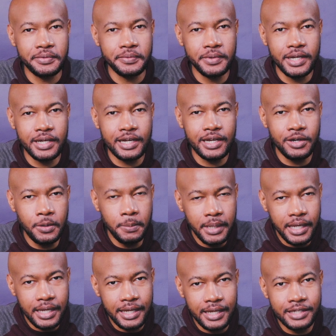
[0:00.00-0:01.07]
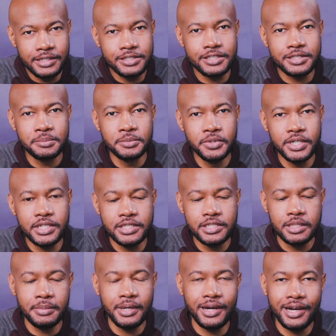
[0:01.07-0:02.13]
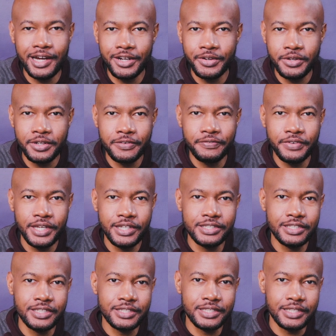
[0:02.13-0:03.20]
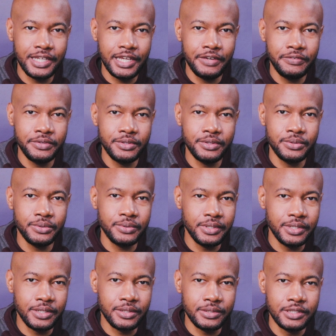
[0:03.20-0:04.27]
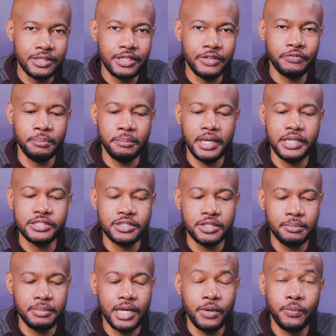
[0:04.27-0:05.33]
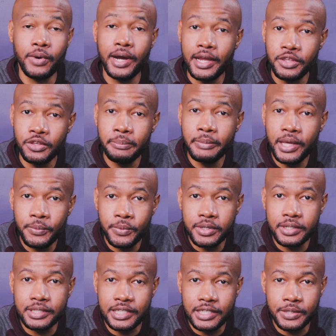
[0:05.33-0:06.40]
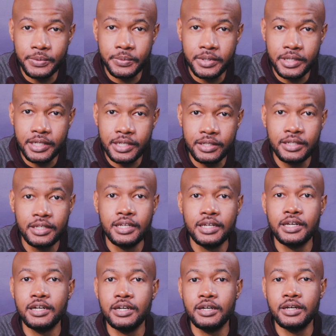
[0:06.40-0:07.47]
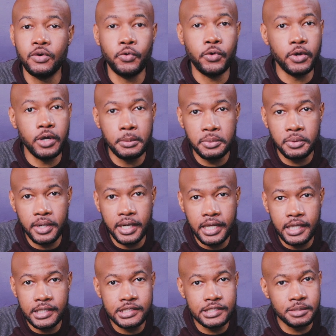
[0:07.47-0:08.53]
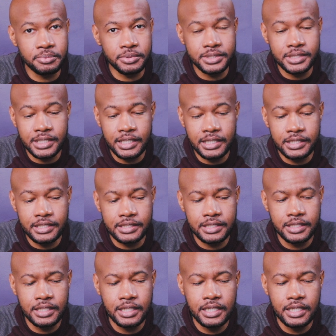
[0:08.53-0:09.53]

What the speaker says: Well, I hope I answered some questions about audio interfaces and gave you, a little information about why you may want to get one or upgrade to the PreSonus.